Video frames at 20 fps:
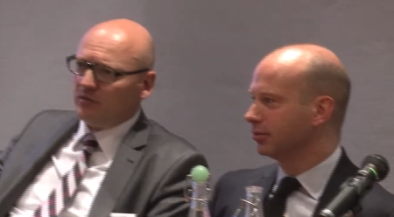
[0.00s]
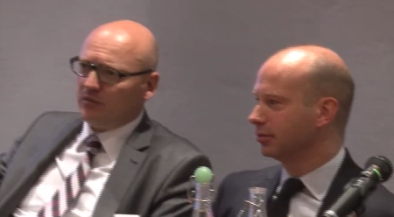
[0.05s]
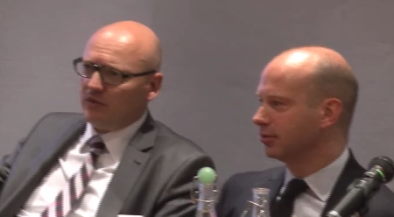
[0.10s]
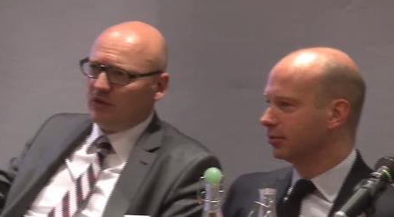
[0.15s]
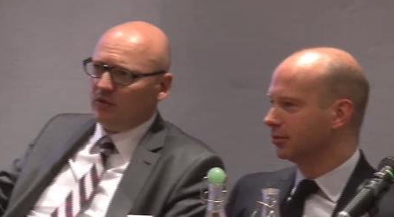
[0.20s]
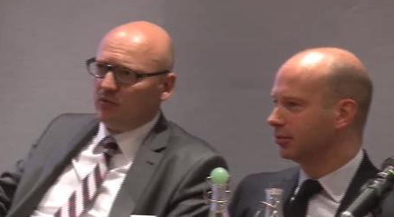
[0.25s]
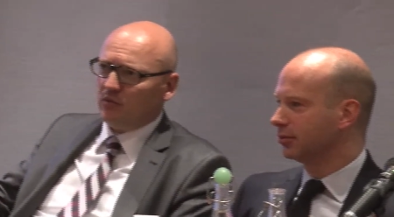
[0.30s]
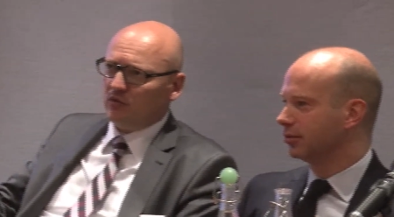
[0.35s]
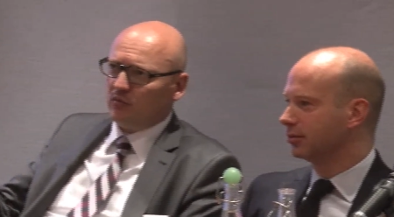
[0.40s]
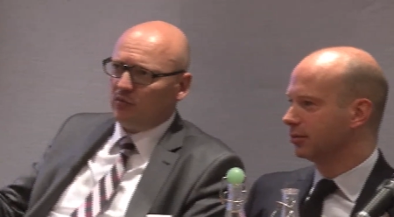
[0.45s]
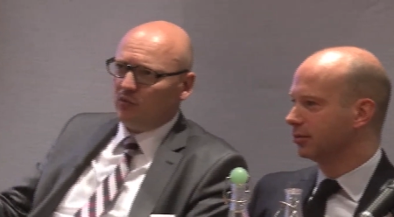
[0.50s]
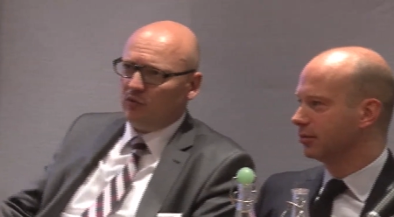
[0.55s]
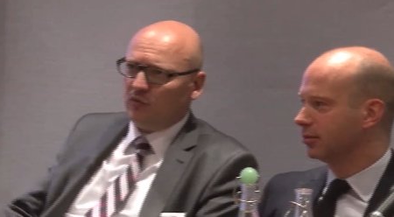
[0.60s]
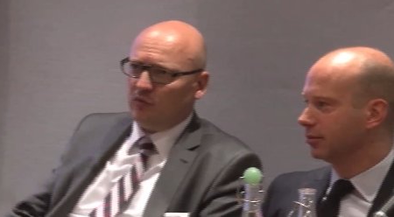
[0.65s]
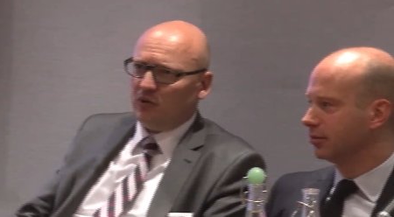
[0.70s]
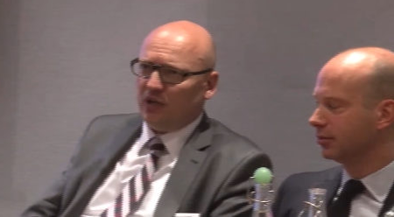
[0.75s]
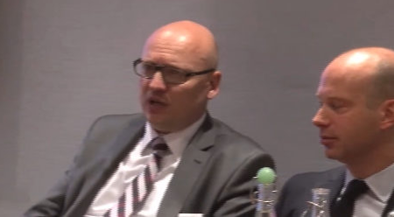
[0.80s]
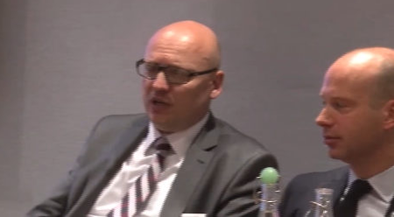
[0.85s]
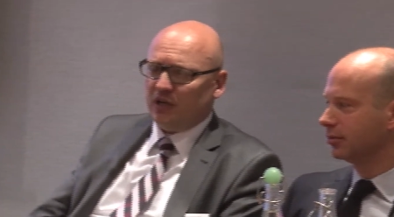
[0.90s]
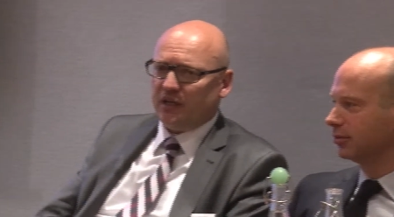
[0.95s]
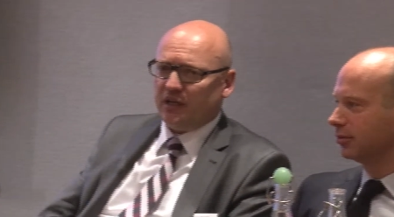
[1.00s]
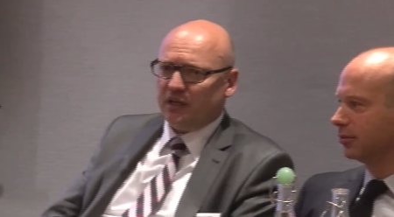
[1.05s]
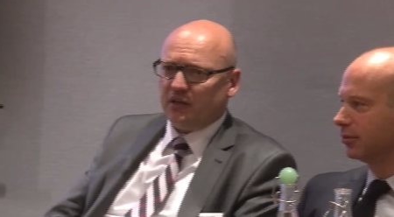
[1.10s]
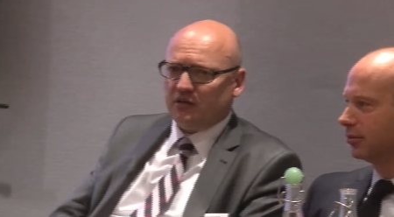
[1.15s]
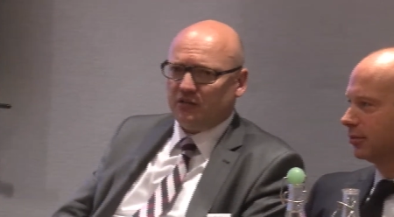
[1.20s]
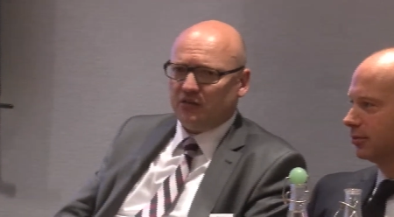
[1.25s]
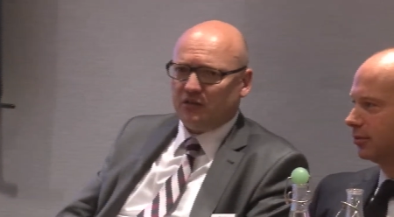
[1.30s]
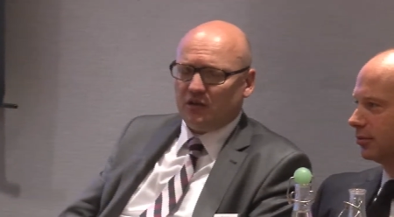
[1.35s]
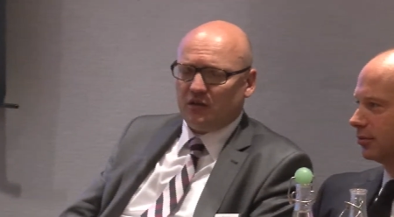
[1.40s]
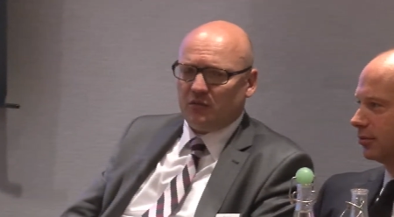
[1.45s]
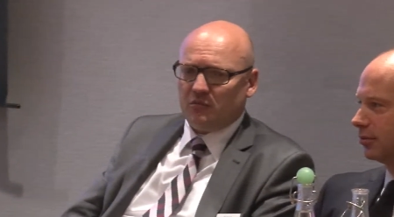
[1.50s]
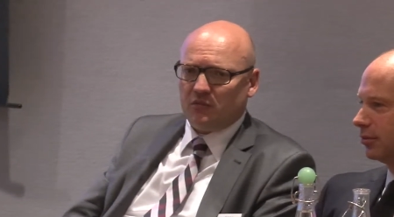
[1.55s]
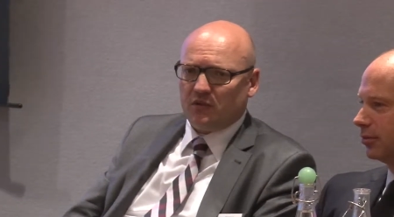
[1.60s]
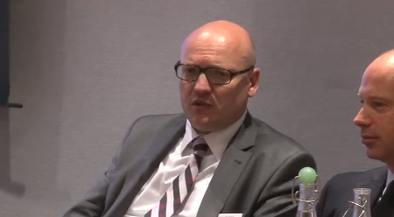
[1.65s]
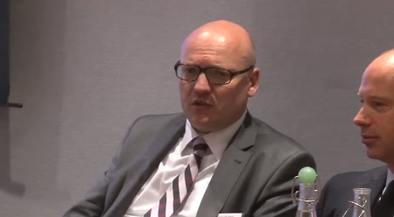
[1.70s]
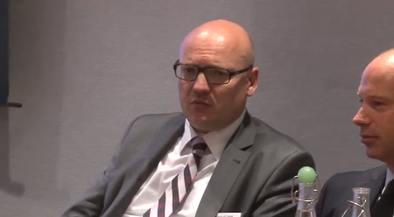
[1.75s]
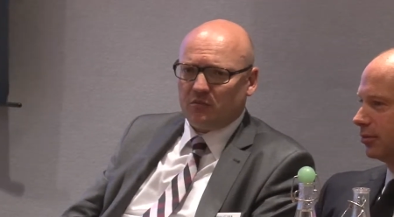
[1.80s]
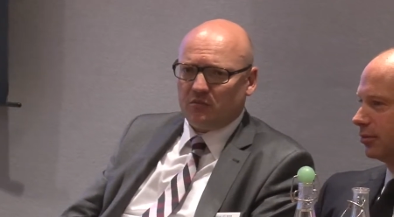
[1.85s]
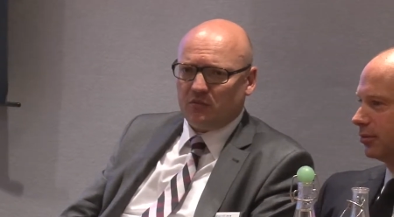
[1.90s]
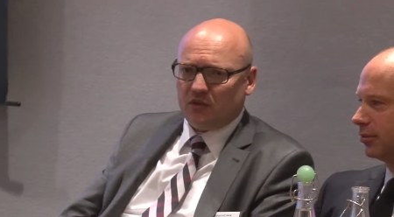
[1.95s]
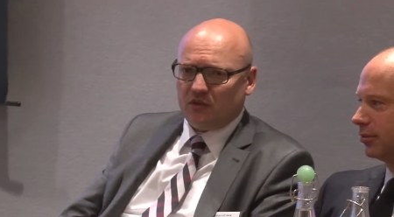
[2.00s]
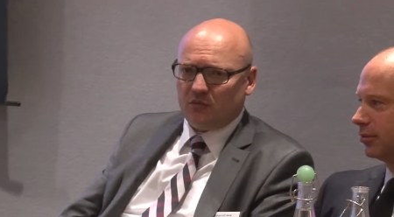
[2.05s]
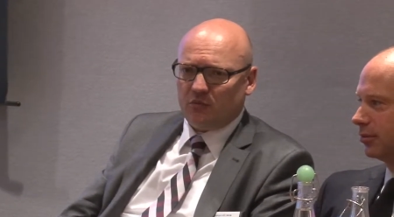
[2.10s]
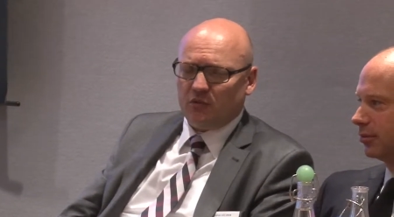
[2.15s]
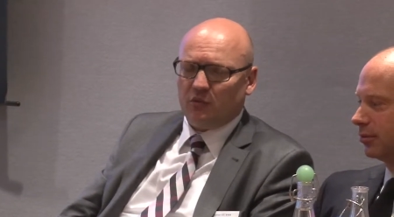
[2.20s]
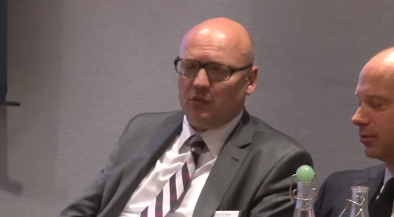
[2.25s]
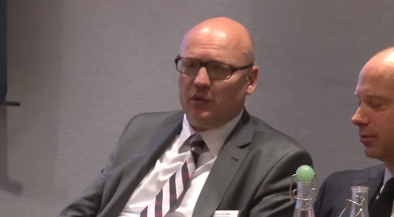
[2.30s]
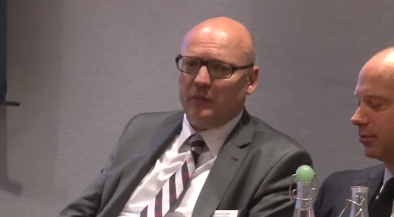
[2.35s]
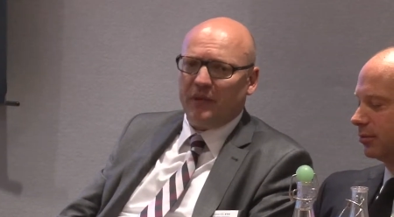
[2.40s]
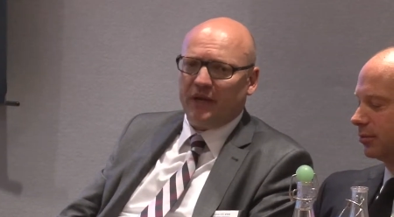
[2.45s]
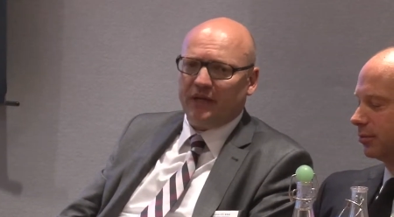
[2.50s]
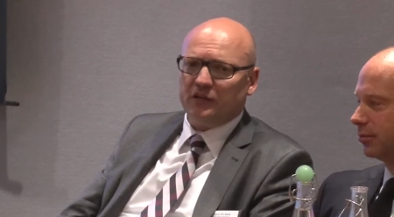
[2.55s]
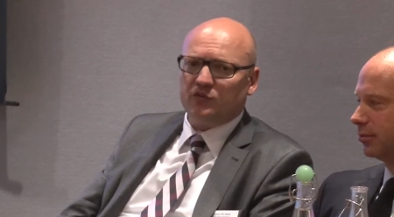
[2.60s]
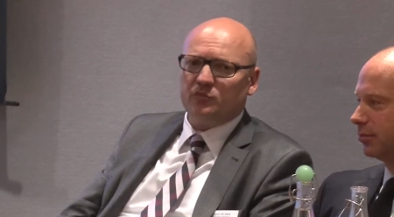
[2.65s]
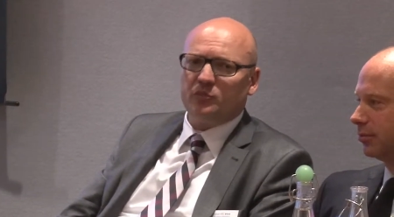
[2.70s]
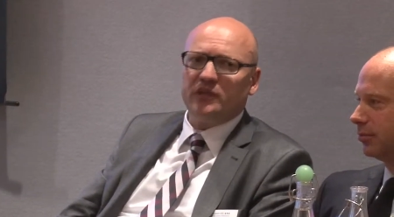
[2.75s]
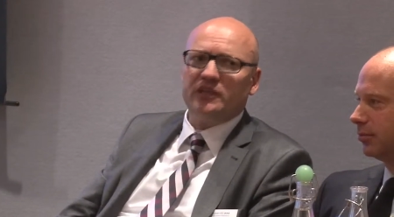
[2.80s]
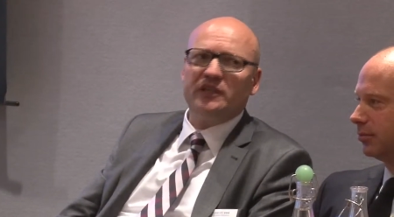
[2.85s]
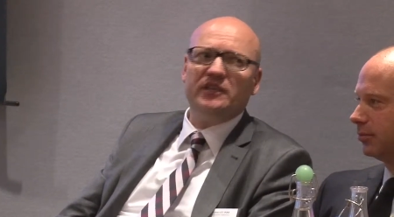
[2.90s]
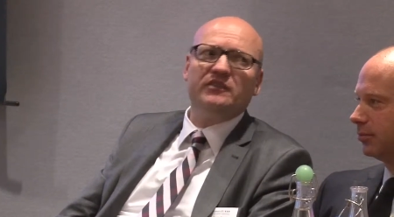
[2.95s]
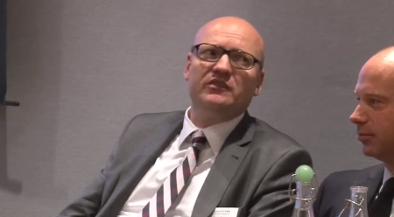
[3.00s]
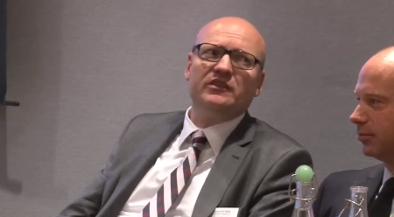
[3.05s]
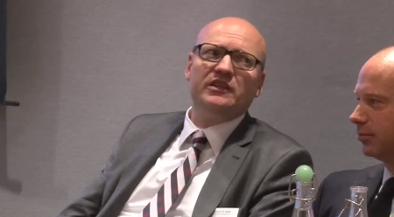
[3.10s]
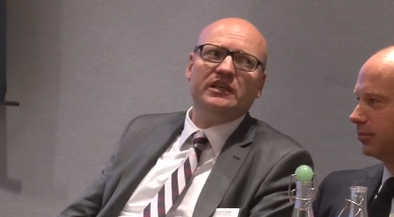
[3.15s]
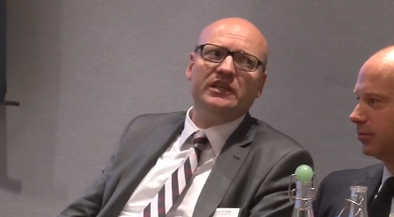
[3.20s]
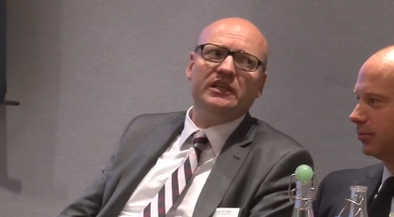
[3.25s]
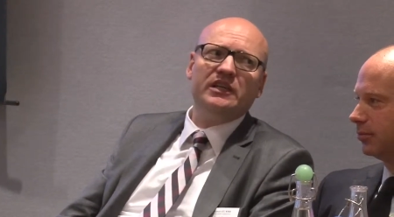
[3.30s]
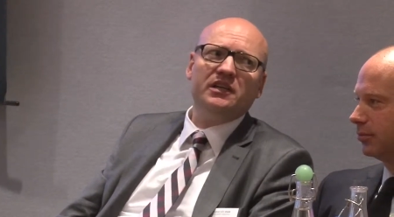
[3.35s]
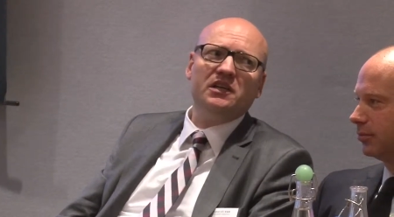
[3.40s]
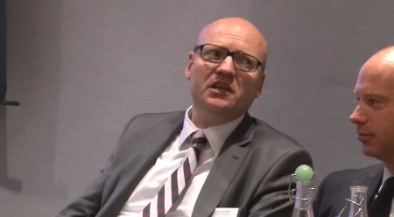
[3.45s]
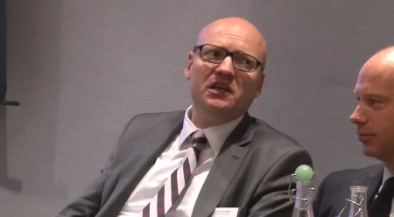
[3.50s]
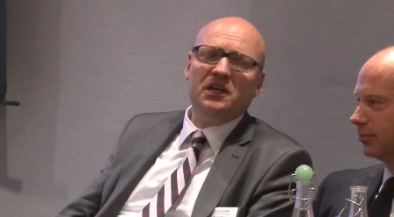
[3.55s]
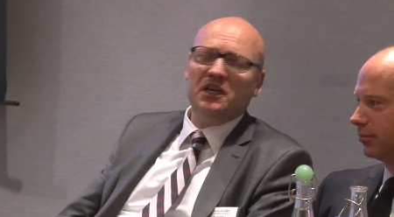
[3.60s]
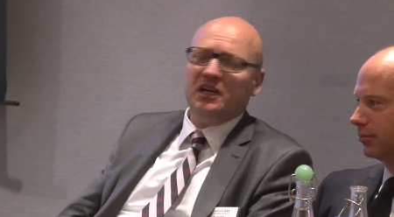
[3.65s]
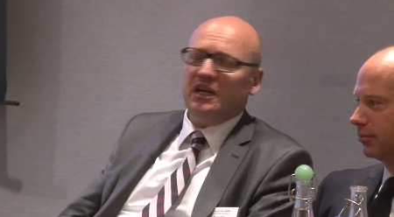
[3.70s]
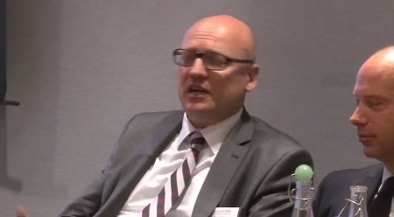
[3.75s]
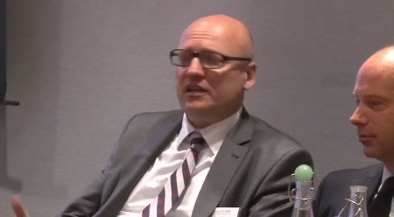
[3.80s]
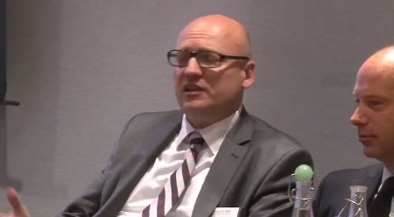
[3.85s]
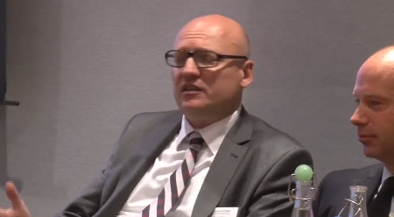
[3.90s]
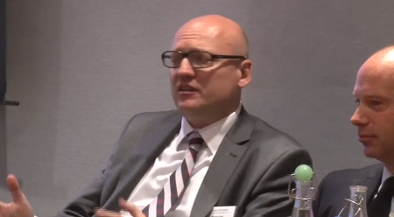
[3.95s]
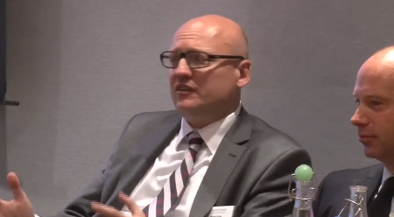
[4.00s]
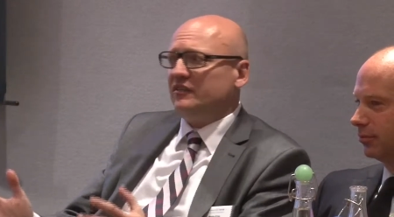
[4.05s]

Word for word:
Speaker 1: I mean, it was bought by Allianz, um, um, it will be managed by ECE, and it is